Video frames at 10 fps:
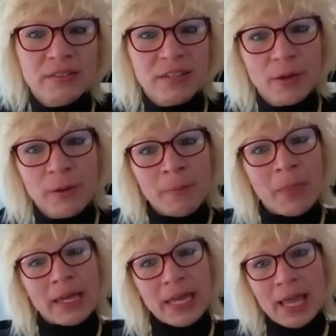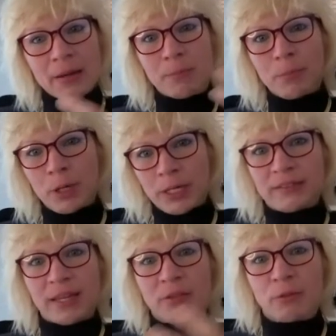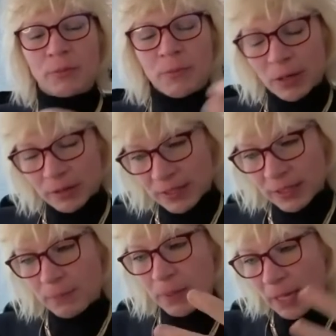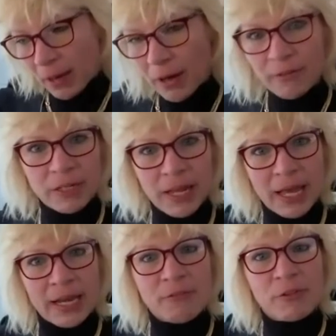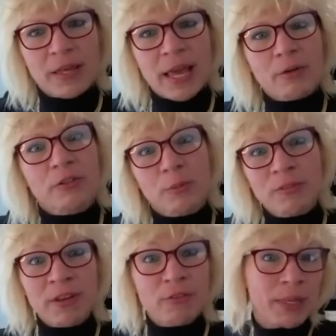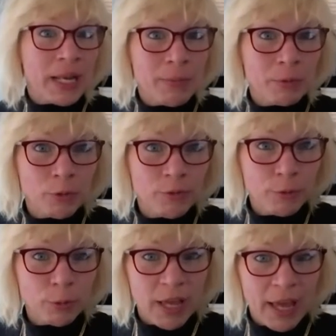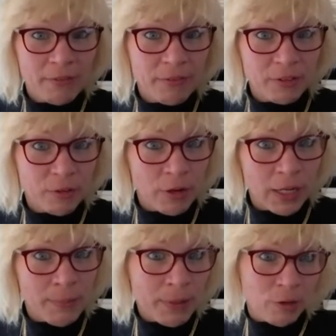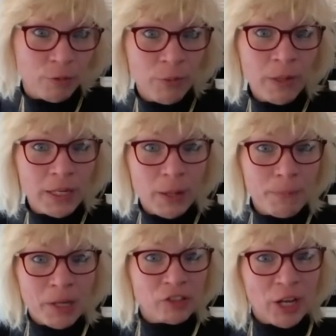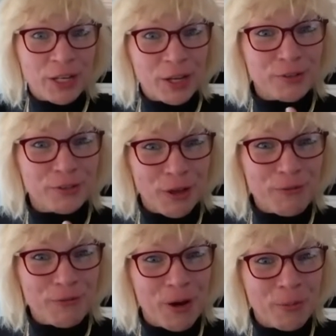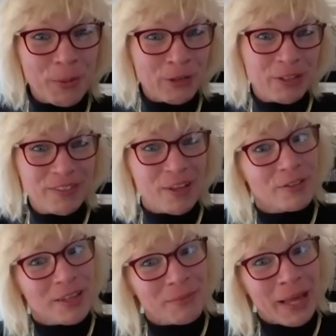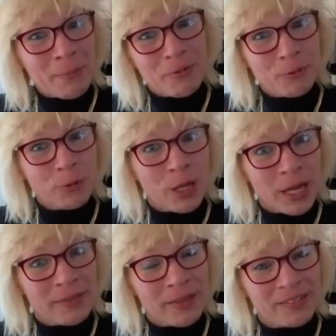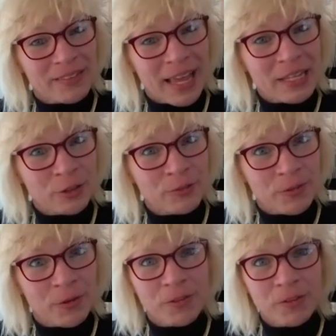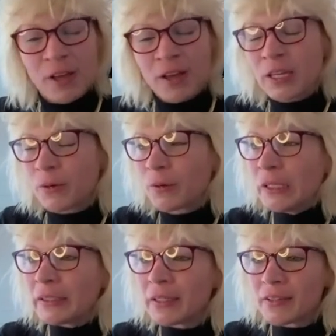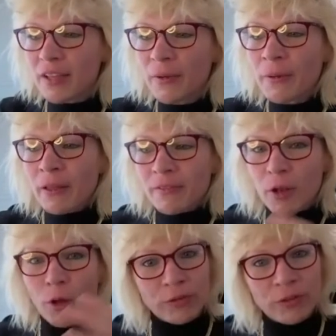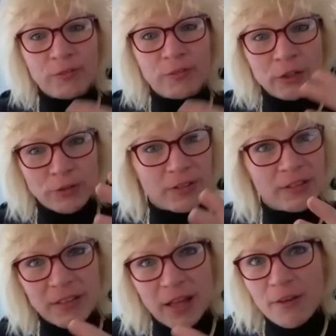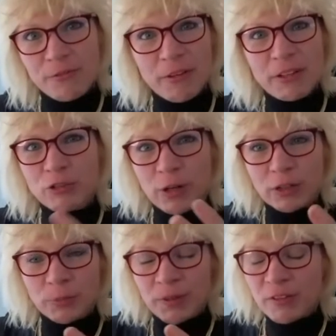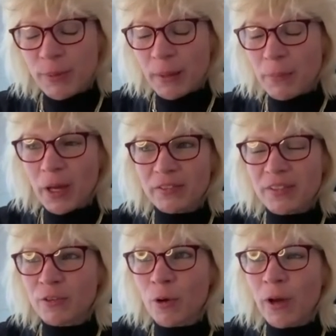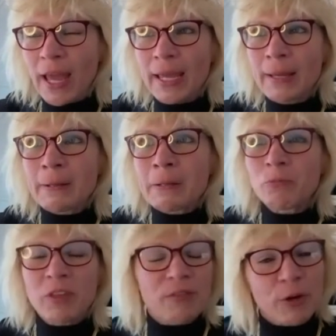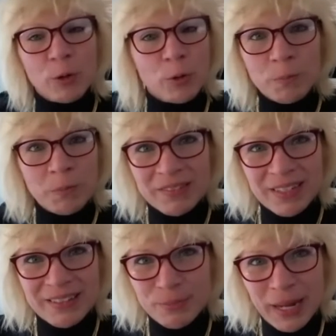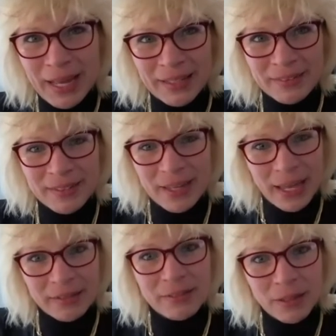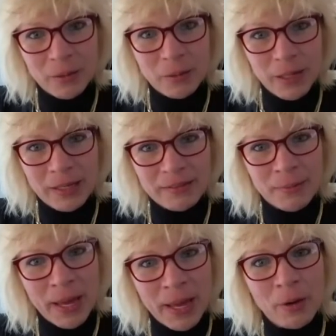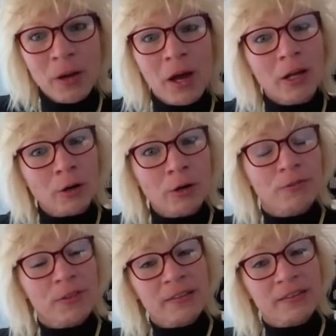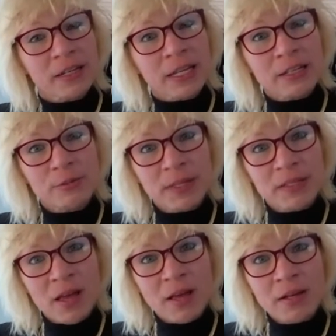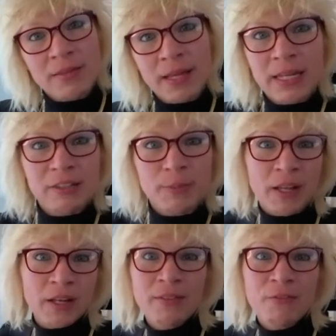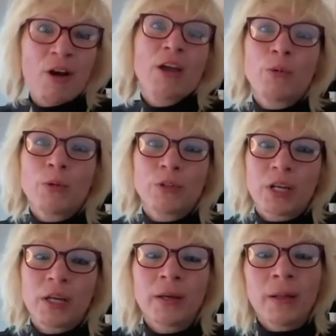So again, pulling together all the marketing and PR and everything else that we've never been able to afford to have historically, because budget only goes so far when you're in startup land before you hit this stage of the cycle. So lots of interesting stuff, very structured business plan. Perks is not a difficult business plan to execute. It's about a lot of things that need to be done, and they need to be done in the right order.